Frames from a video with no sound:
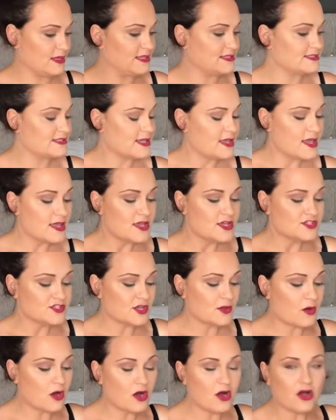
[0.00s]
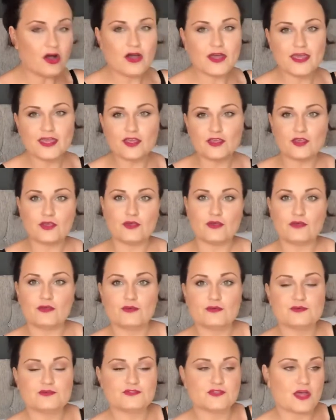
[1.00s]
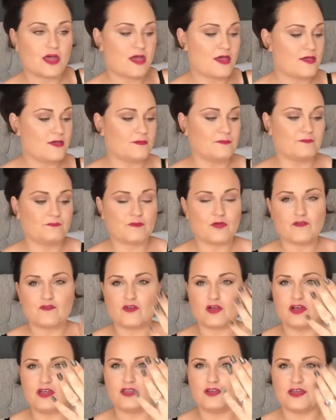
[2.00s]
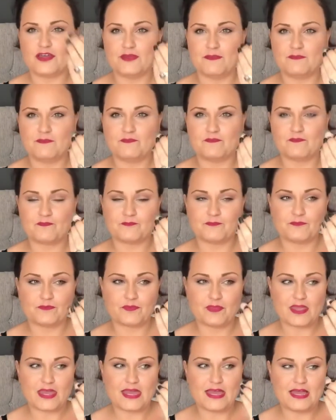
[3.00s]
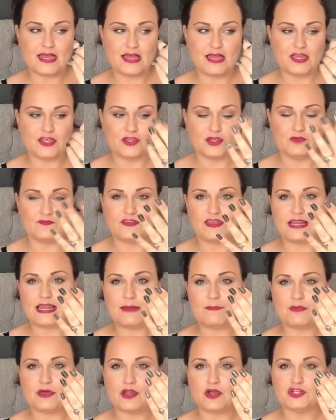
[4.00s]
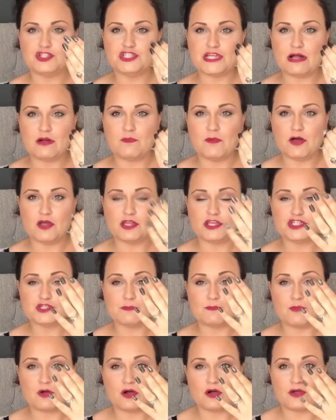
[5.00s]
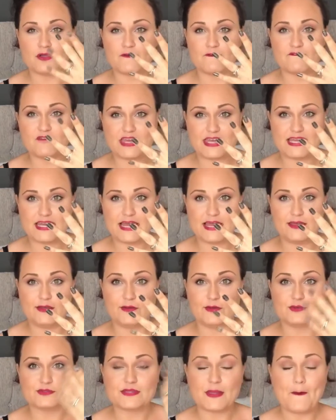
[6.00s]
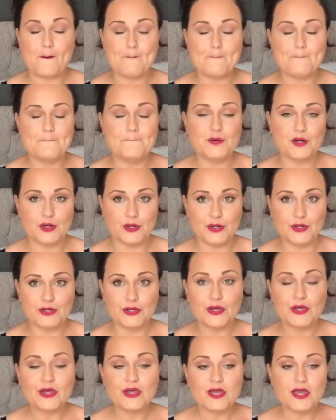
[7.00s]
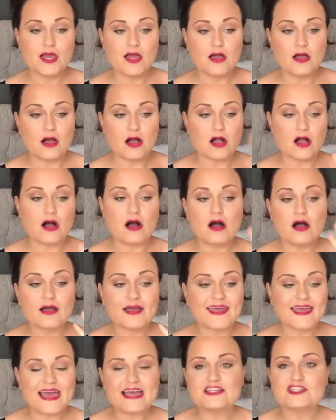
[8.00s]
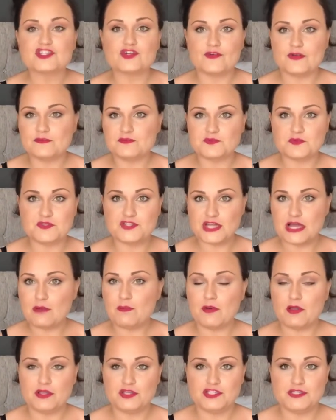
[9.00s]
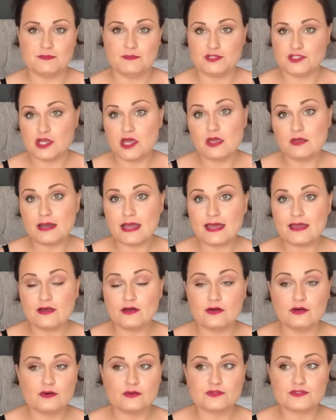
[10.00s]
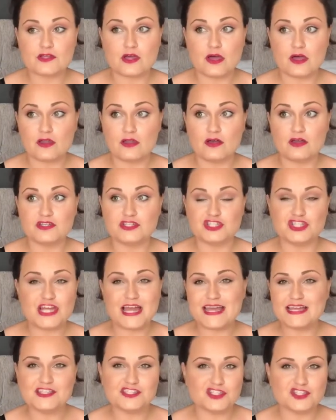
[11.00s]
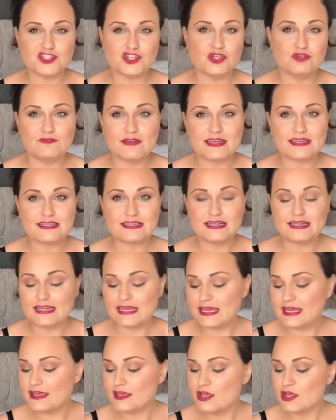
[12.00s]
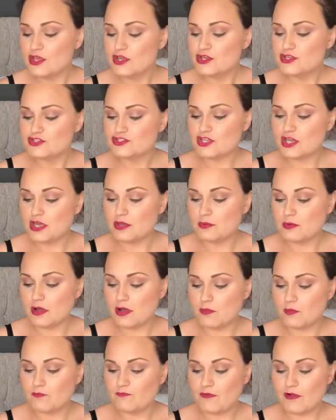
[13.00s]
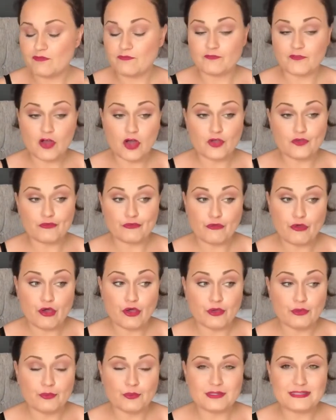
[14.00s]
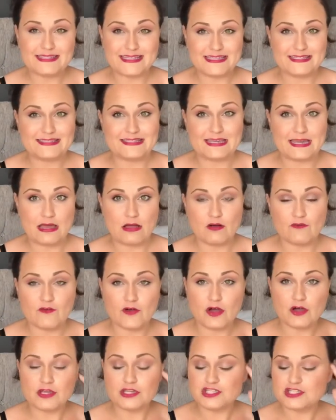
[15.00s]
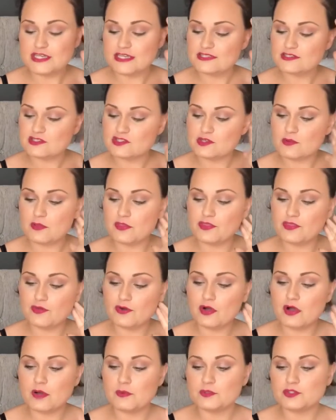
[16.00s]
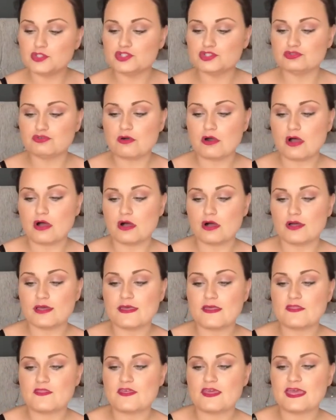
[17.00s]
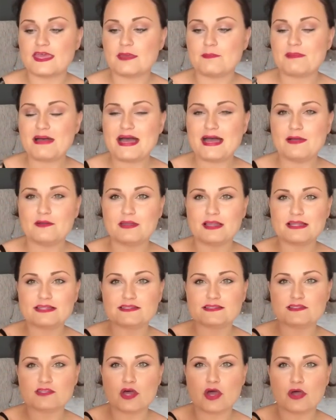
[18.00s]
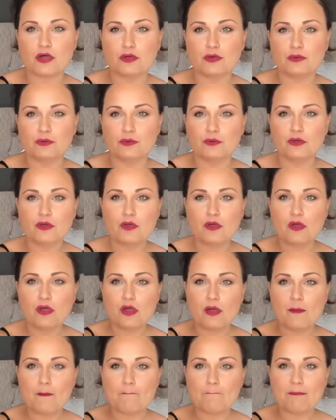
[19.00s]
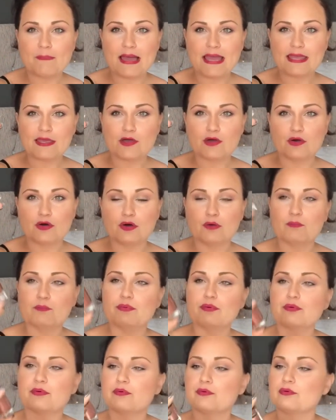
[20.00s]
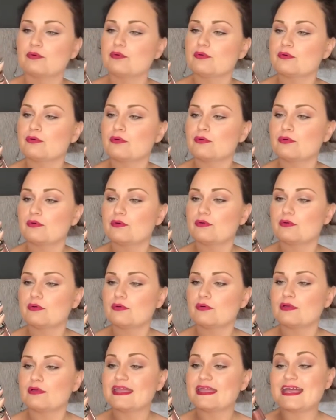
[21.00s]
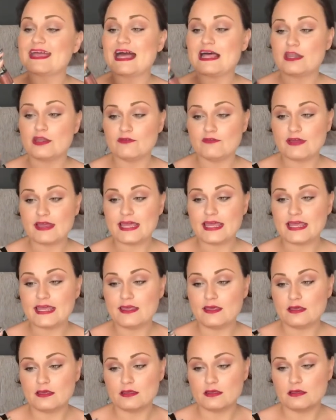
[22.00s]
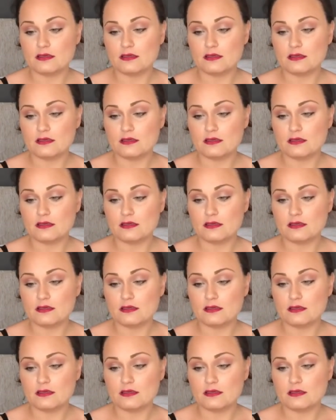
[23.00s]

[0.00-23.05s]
bits. So I use I've got like a UV lamp, and I gel polish my fingernails, but I can't get to grips with gel polishing my toenails. I like to change it too regularly, so I've got no decent nail varnishes. So I thought I would try the Poundland's own makeup gallery